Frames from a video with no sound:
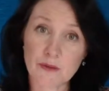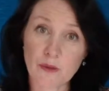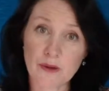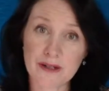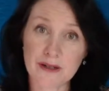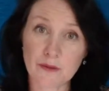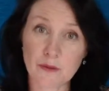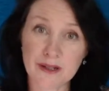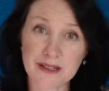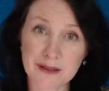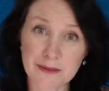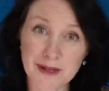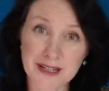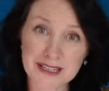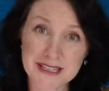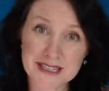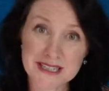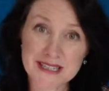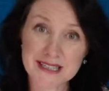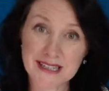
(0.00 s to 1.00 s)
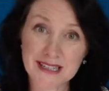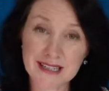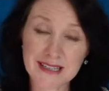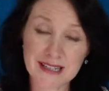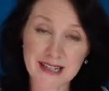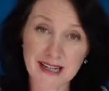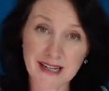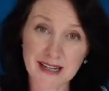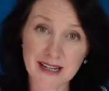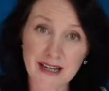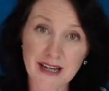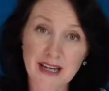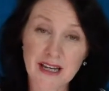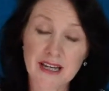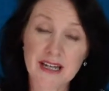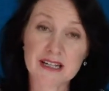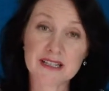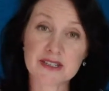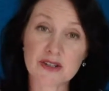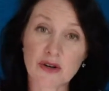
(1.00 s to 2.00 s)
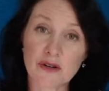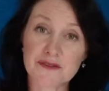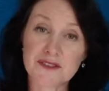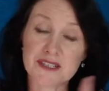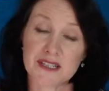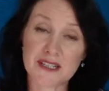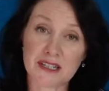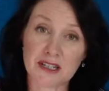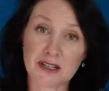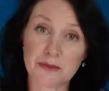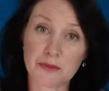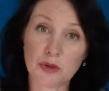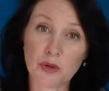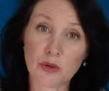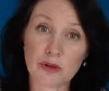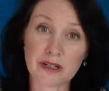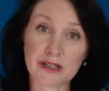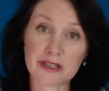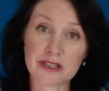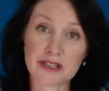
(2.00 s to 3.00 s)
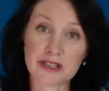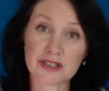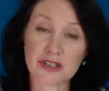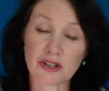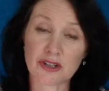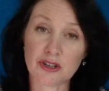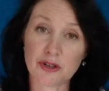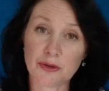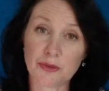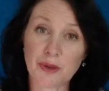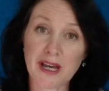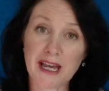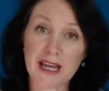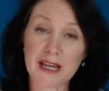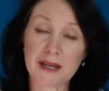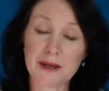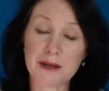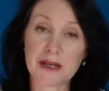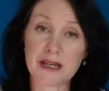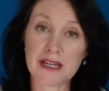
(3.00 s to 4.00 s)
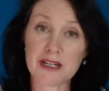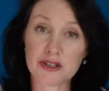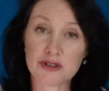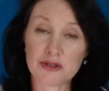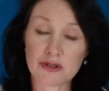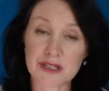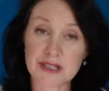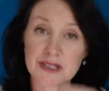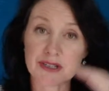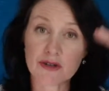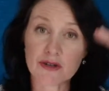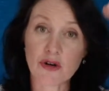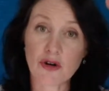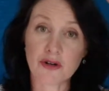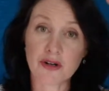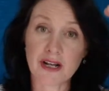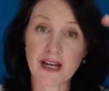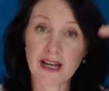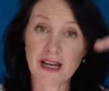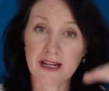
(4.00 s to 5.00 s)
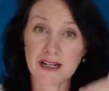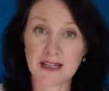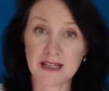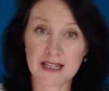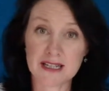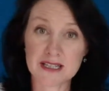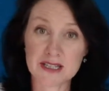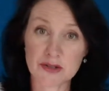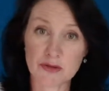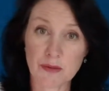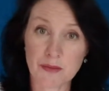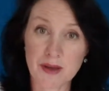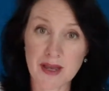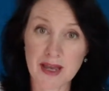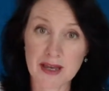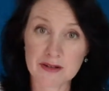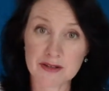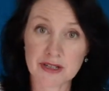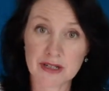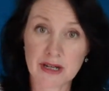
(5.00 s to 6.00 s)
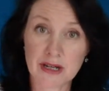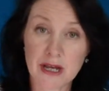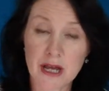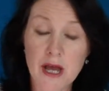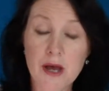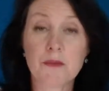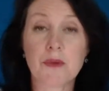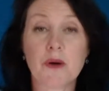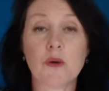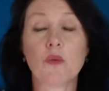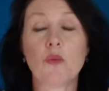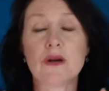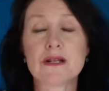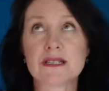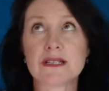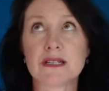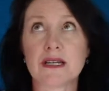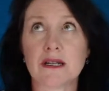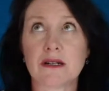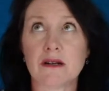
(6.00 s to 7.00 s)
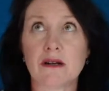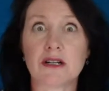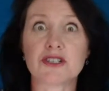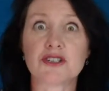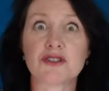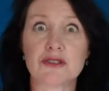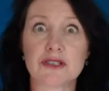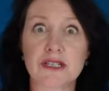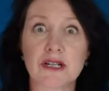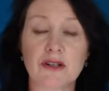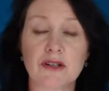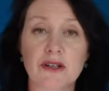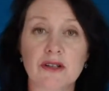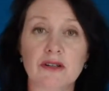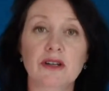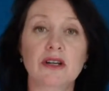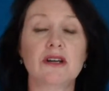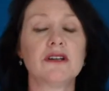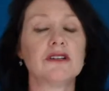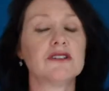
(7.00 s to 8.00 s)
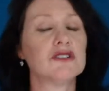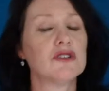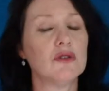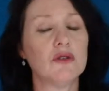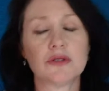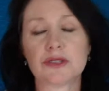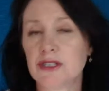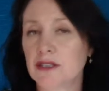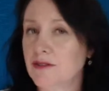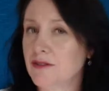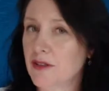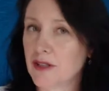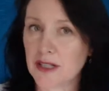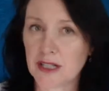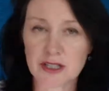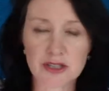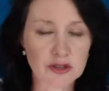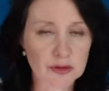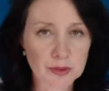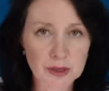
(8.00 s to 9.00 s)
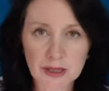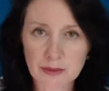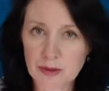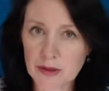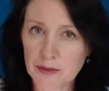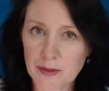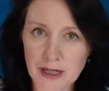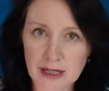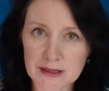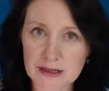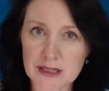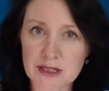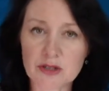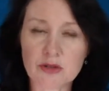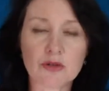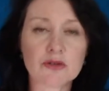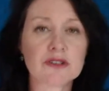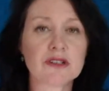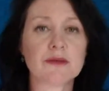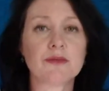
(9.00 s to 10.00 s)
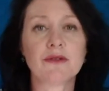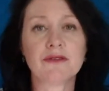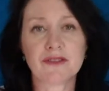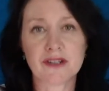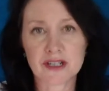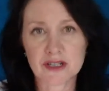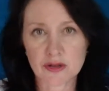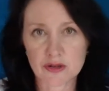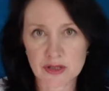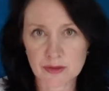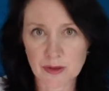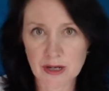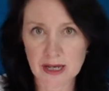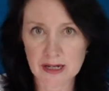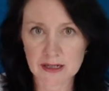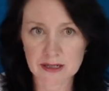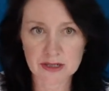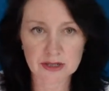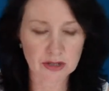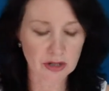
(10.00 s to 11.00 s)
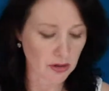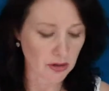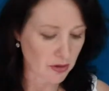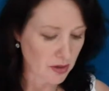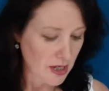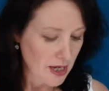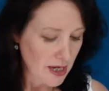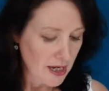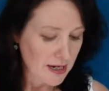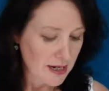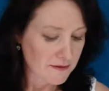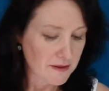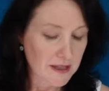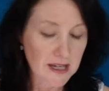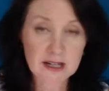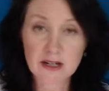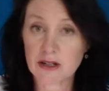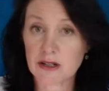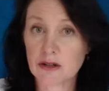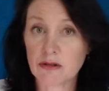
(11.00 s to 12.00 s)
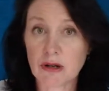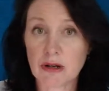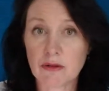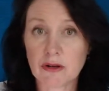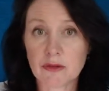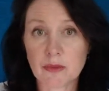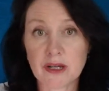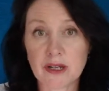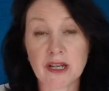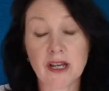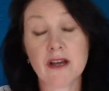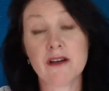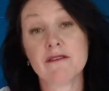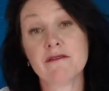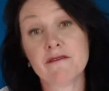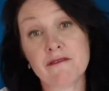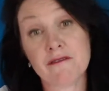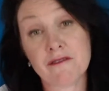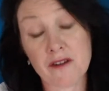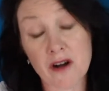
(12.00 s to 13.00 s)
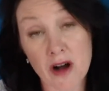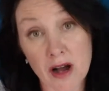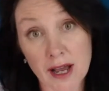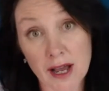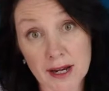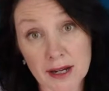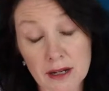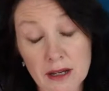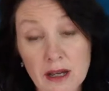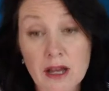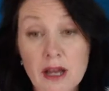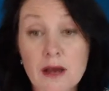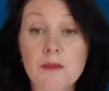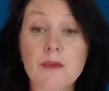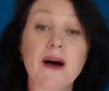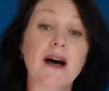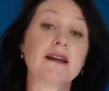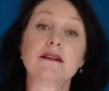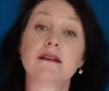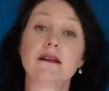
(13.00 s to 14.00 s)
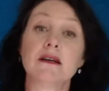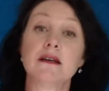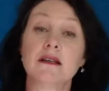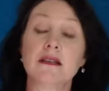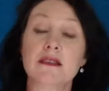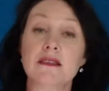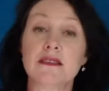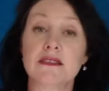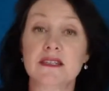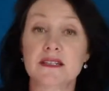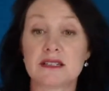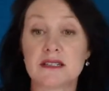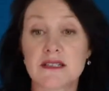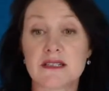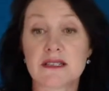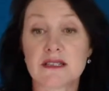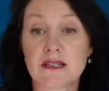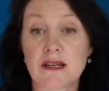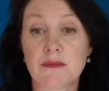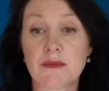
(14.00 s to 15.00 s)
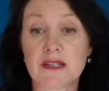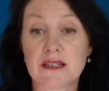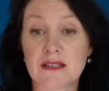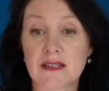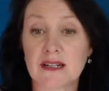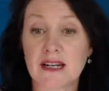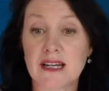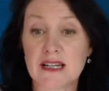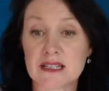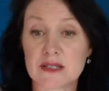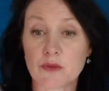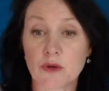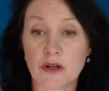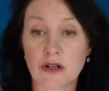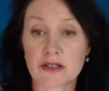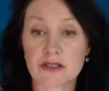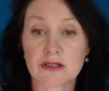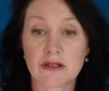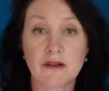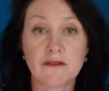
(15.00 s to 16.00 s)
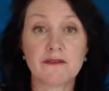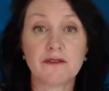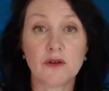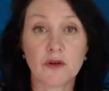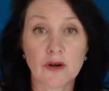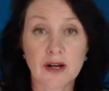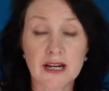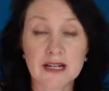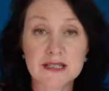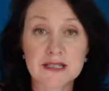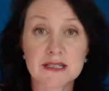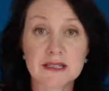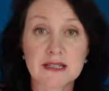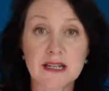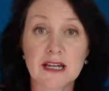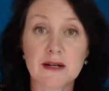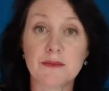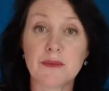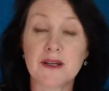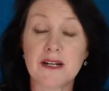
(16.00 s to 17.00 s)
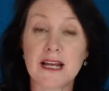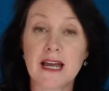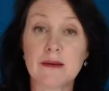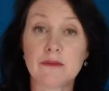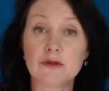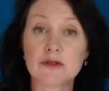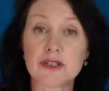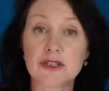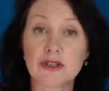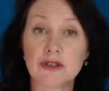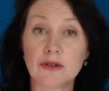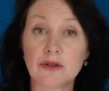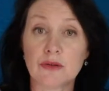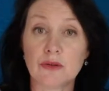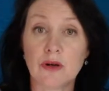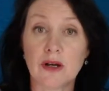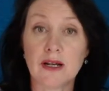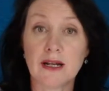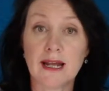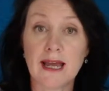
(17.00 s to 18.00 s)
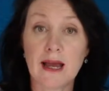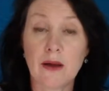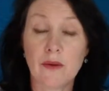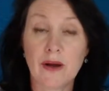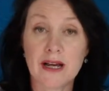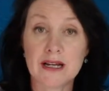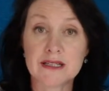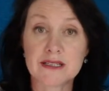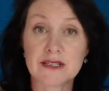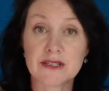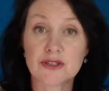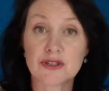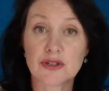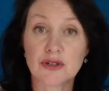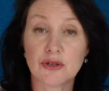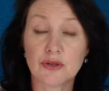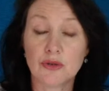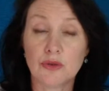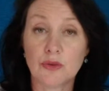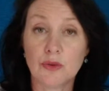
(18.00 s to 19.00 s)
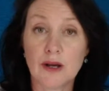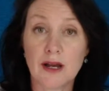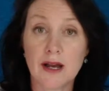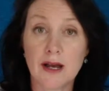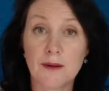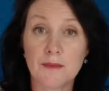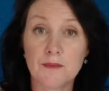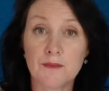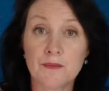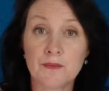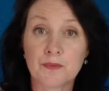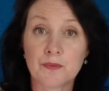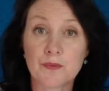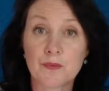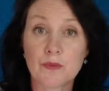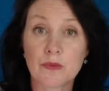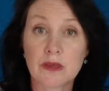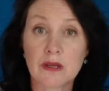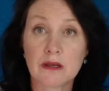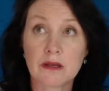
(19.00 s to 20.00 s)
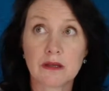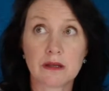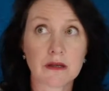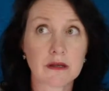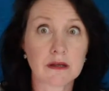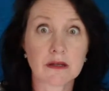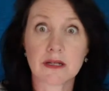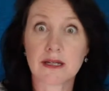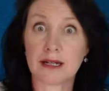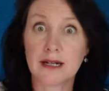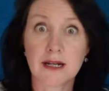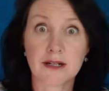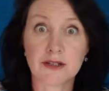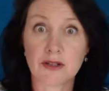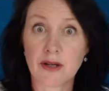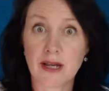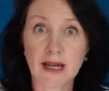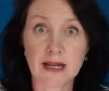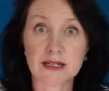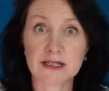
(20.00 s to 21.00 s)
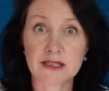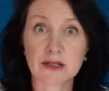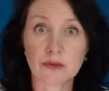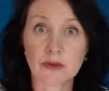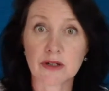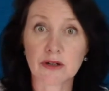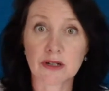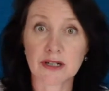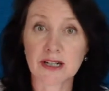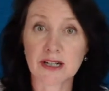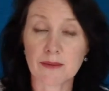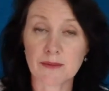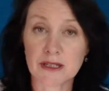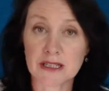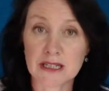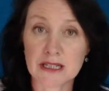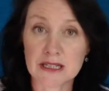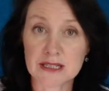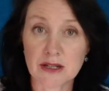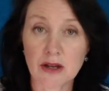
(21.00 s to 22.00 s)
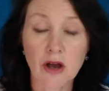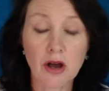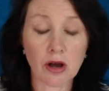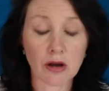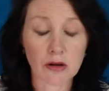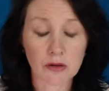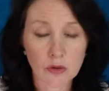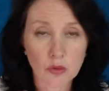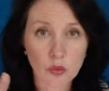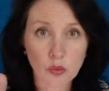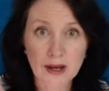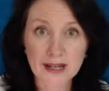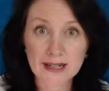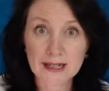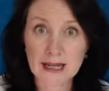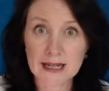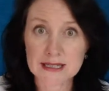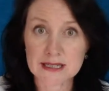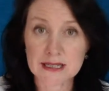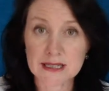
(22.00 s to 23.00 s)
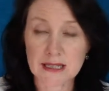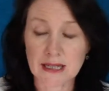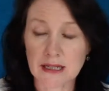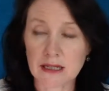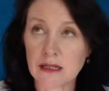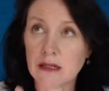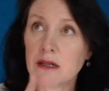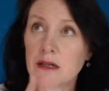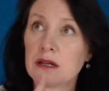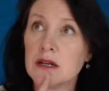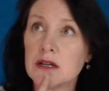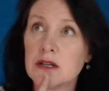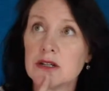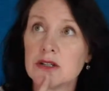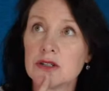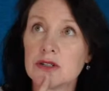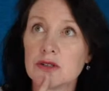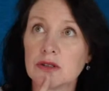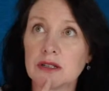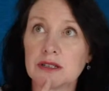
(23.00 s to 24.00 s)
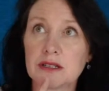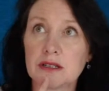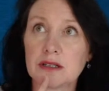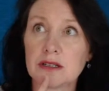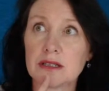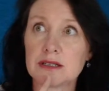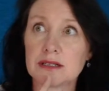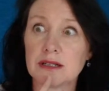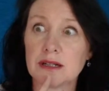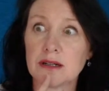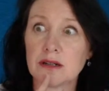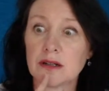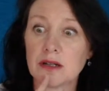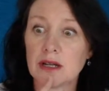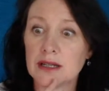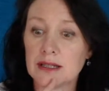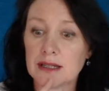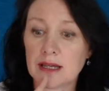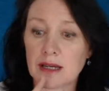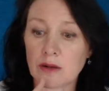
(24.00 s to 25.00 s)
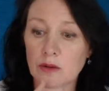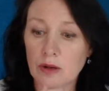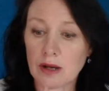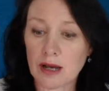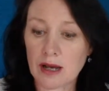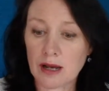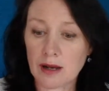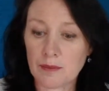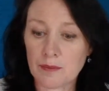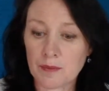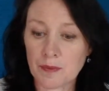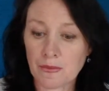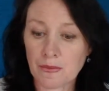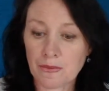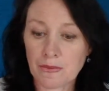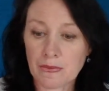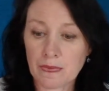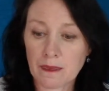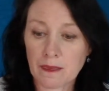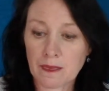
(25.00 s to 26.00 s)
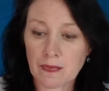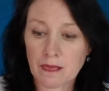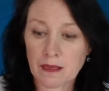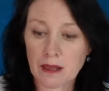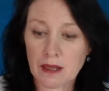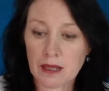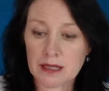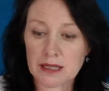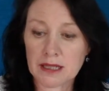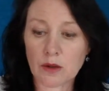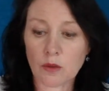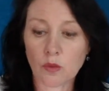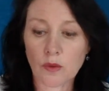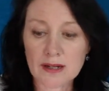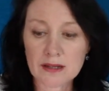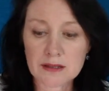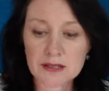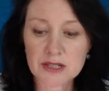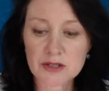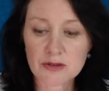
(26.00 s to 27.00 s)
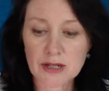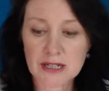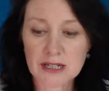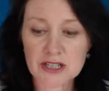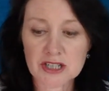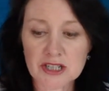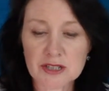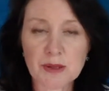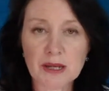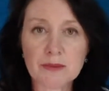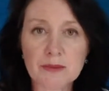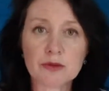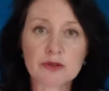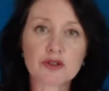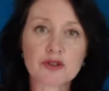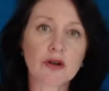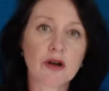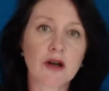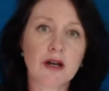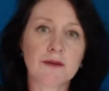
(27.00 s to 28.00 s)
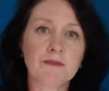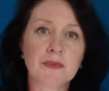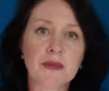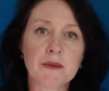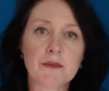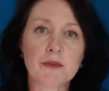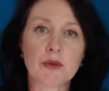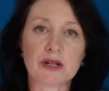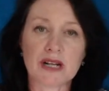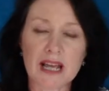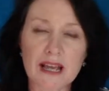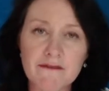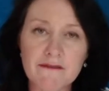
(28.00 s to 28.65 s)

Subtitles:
when the money's sitting there, it's offsetting your mortgage, so you pay interest on a lesser amount. But once again, I should tell you, talk to your financial people about this, talk to the professionals about it. So if they don't agree with me, fine. But this is something that has worked for us and been able to allow us to get our new house that we got a couple of years ago. Oh, one last thing. Should I tell you this now? Yeah. One of the strategies, people try and put